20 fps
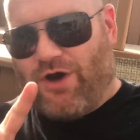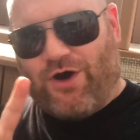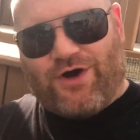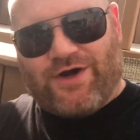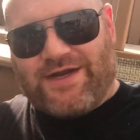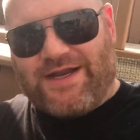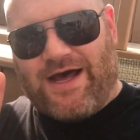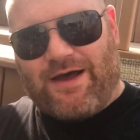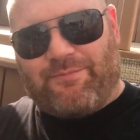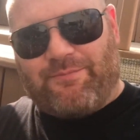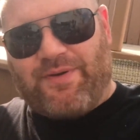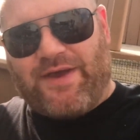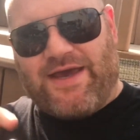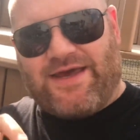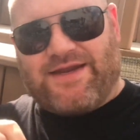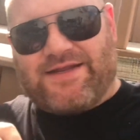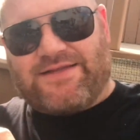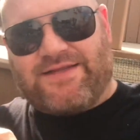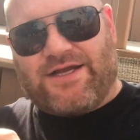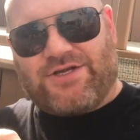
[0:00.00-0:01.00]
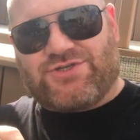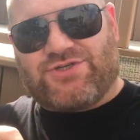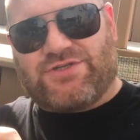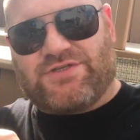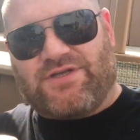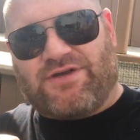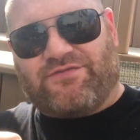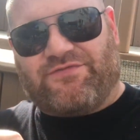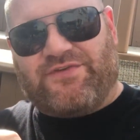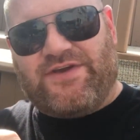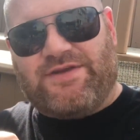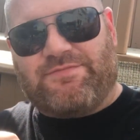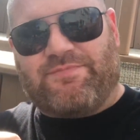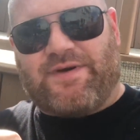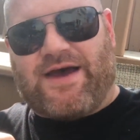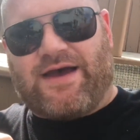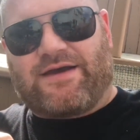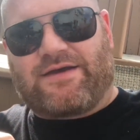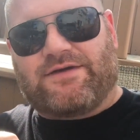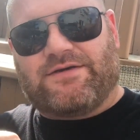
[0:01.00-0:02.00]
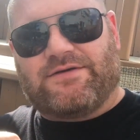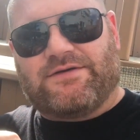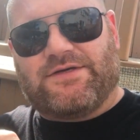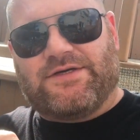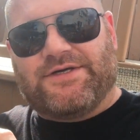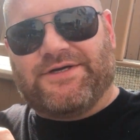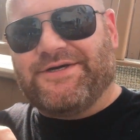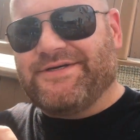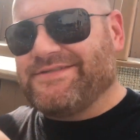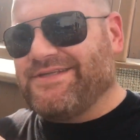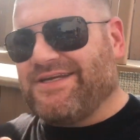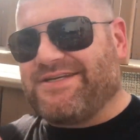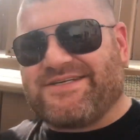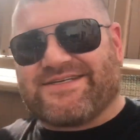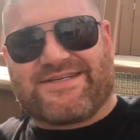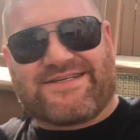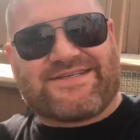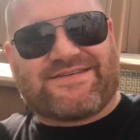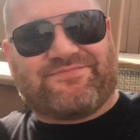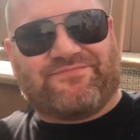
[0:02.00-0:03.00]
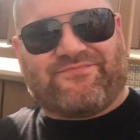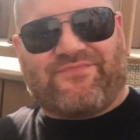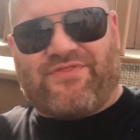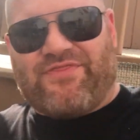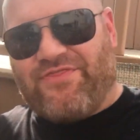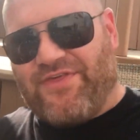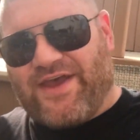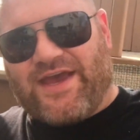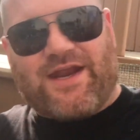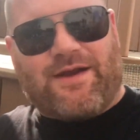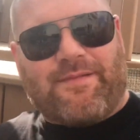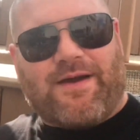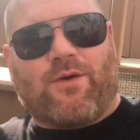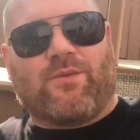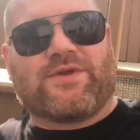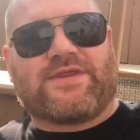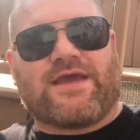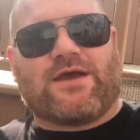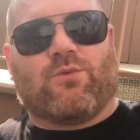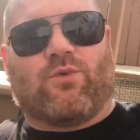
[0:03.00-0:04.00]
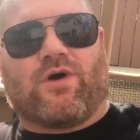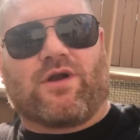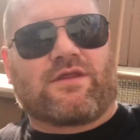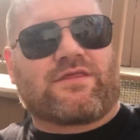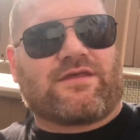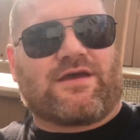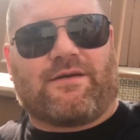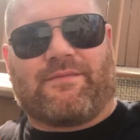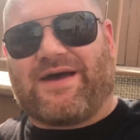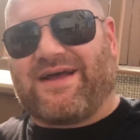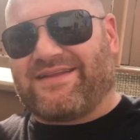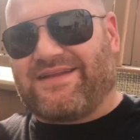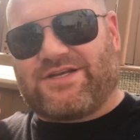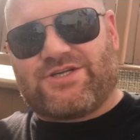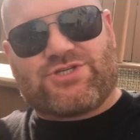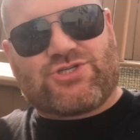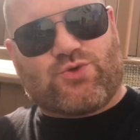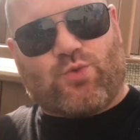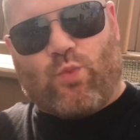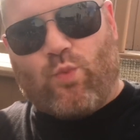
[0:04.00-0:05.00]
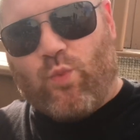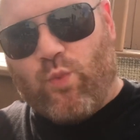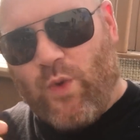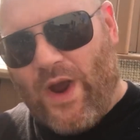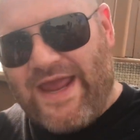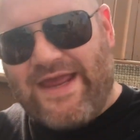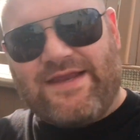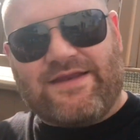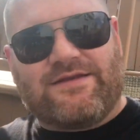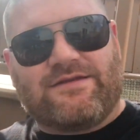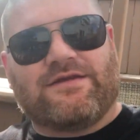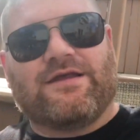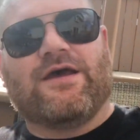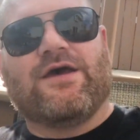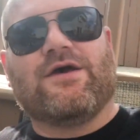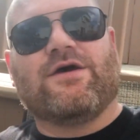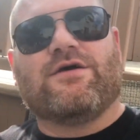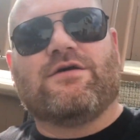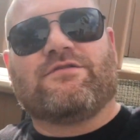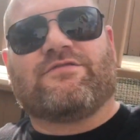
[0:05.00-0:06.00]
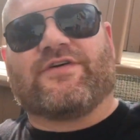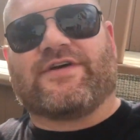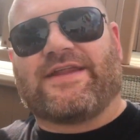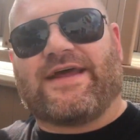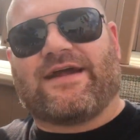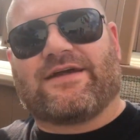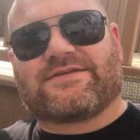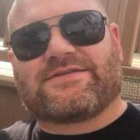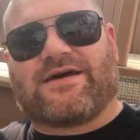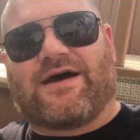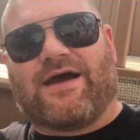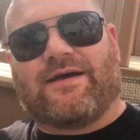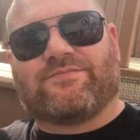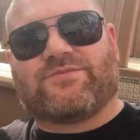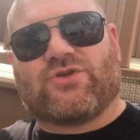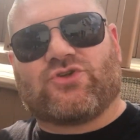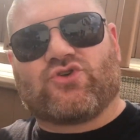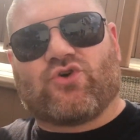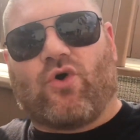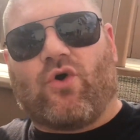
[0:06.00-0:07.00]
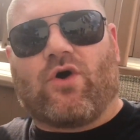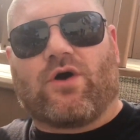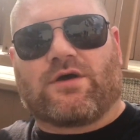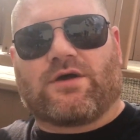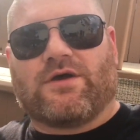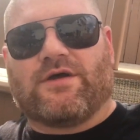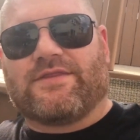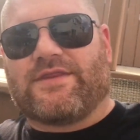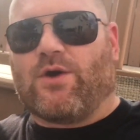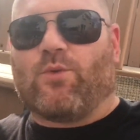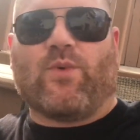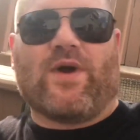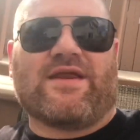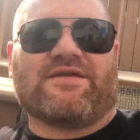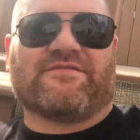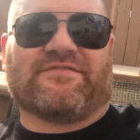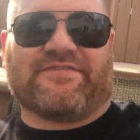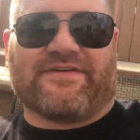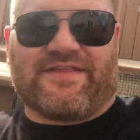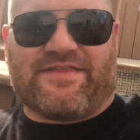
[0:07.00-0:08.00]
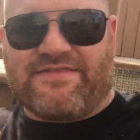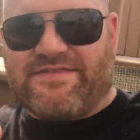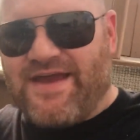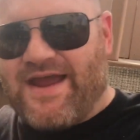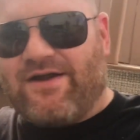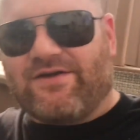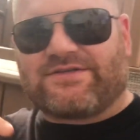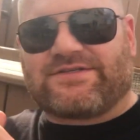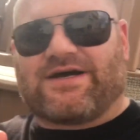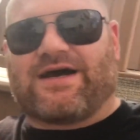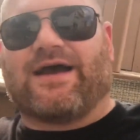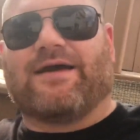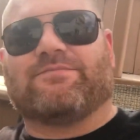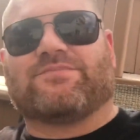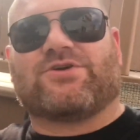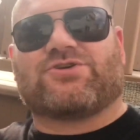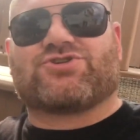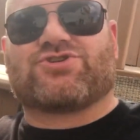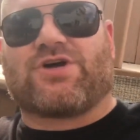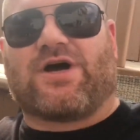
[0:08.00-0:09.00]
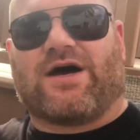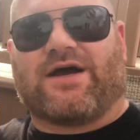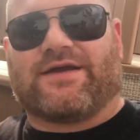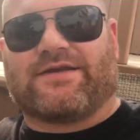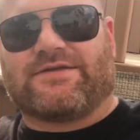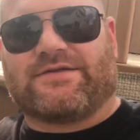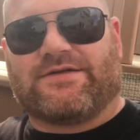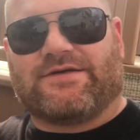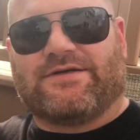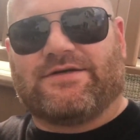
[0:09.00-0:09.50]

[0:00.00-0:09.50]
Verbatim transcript: are not paying attention to the feedback. They're just thinking about what they want to think about. They're just waiting for their time to talk, they're waiting for their time to shine.